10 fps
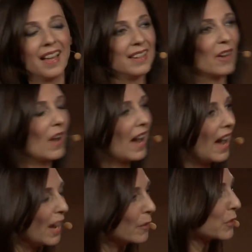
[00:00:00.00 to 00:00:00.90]
Now,
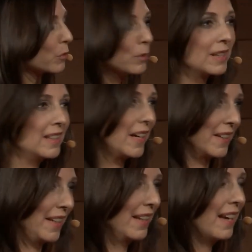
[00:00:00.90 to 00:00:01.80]
I was really
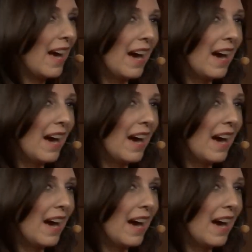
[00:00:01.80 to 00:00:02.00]
lucky.